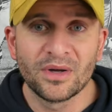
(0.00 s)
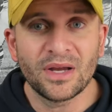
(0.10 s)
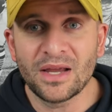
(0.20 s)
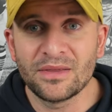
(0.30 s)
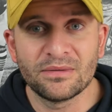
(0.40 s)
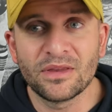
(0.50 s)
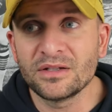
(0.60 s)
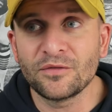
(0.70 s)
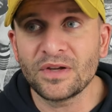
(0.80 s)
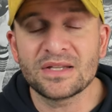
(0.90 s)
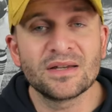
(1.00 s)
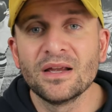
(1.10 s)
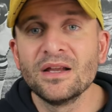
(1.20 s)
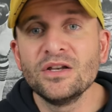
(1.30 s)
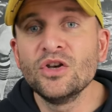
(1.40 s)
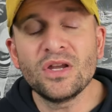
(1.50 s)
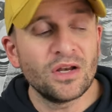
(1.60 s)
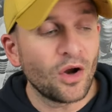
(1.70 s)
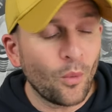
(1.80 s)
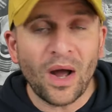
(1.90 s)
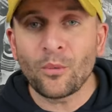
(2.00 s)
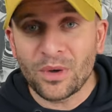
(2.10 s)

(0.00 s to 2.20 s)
in the... You know what?